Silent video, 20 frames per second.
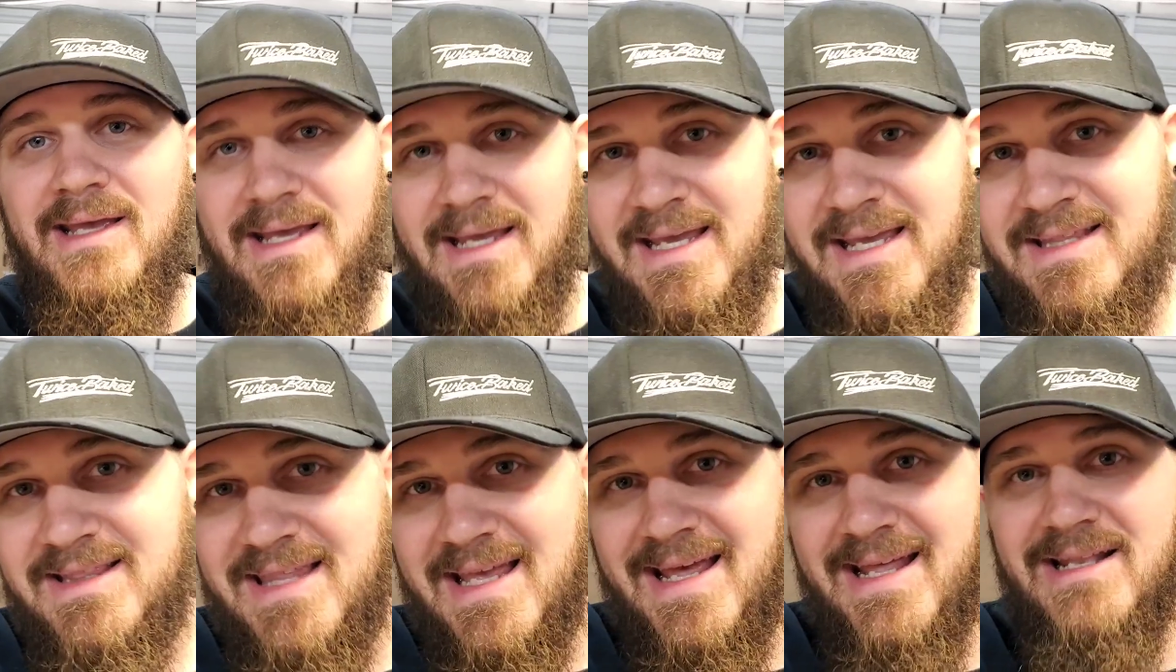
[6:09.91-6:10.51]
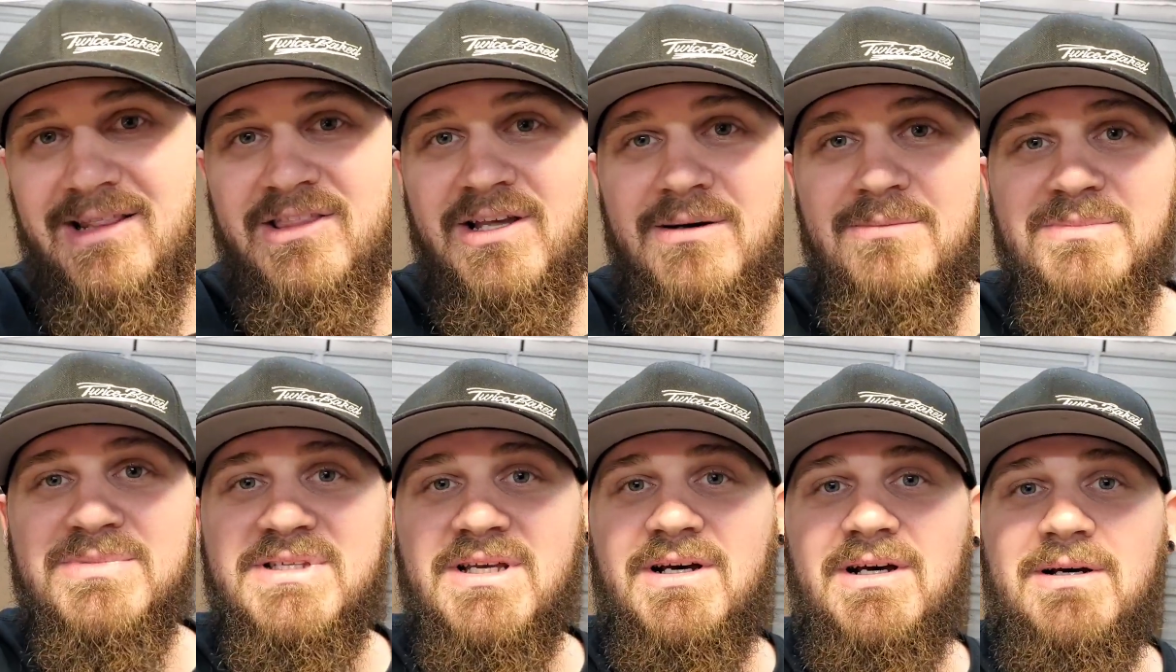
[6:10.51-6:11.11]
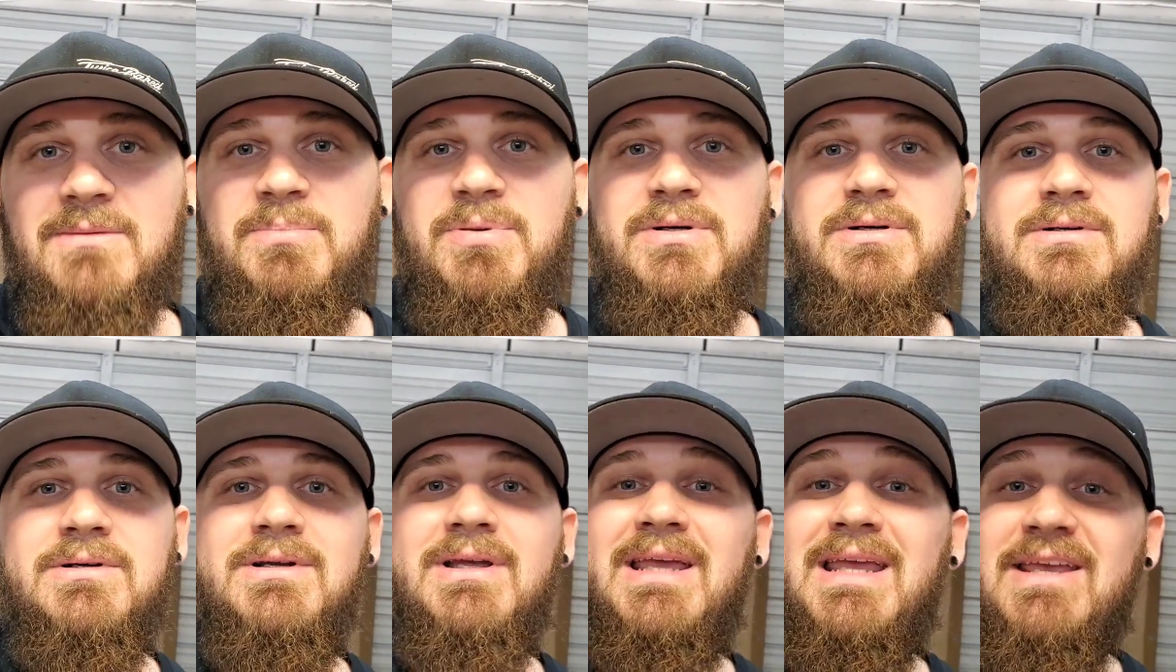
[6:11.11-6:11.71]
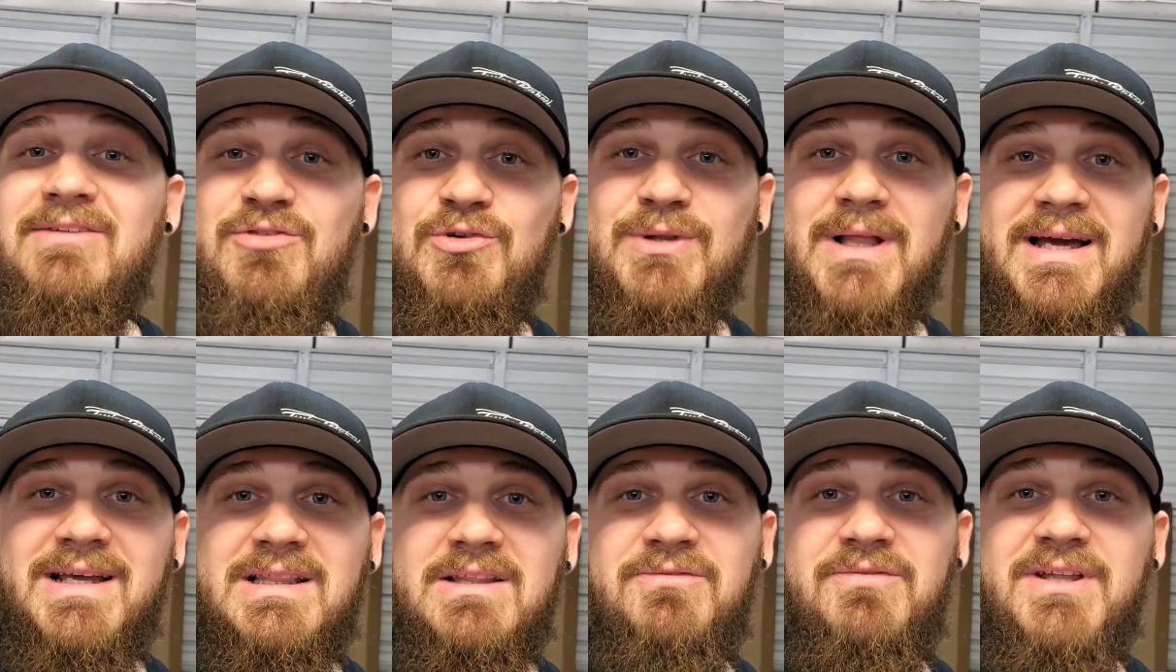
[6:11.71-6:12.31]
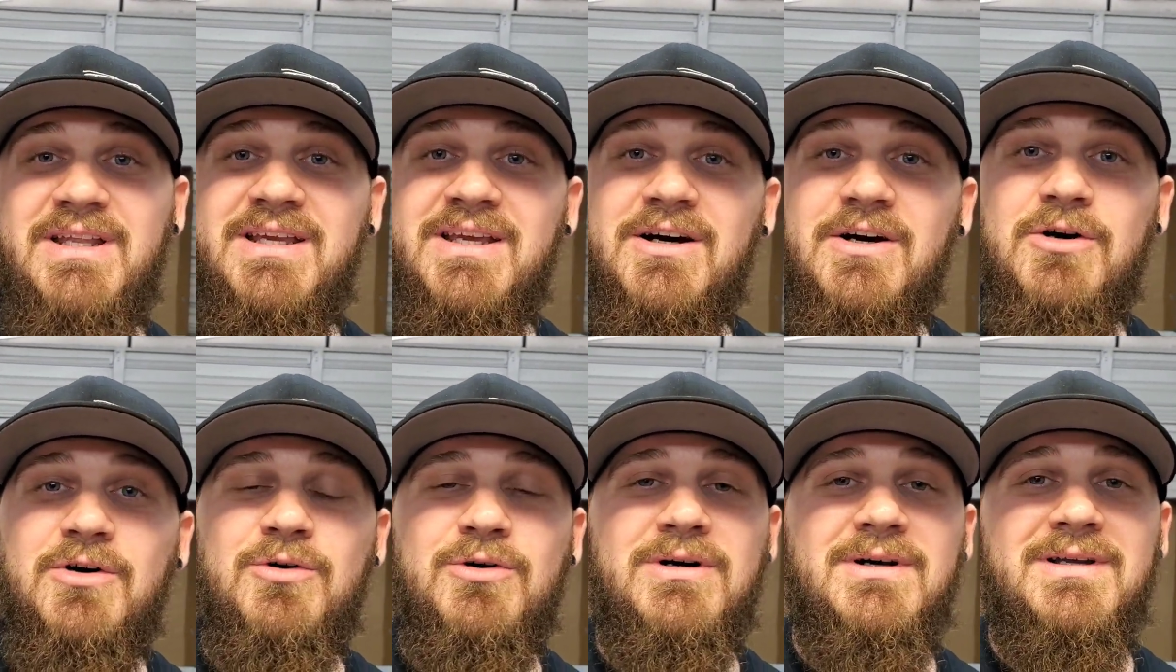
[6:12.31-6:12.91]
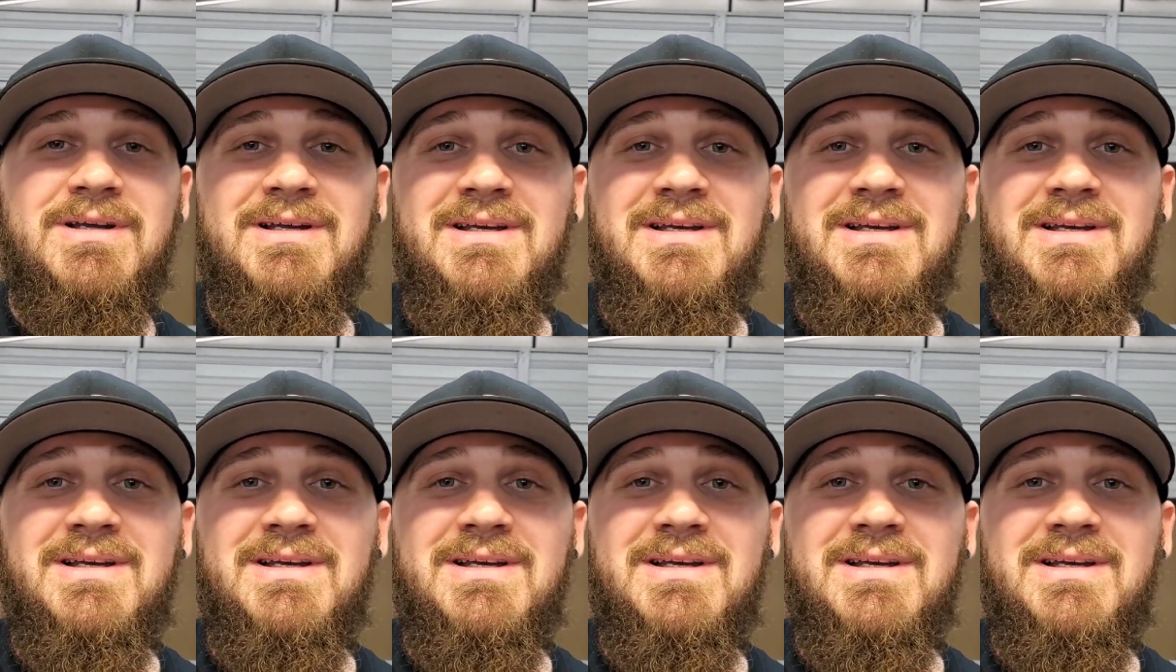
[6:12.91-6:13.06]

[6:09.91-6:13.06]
Hit that thumbs up if you like the video.